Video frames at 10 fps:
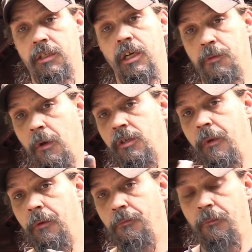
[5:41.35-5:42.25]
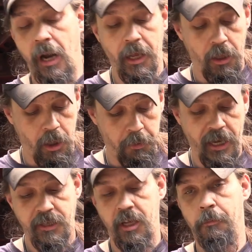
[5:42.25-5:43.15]
There's supposed to be probably a little
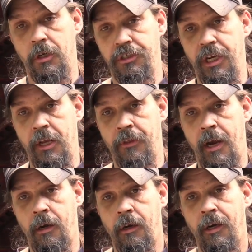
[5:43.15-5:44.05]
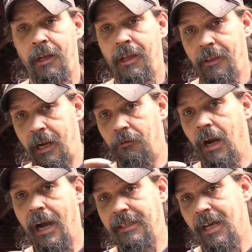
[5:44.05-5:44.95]
plastic bushing in there that it
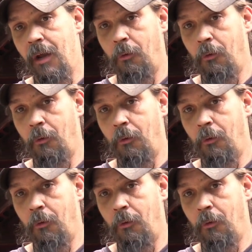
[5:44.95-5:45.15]
rides on.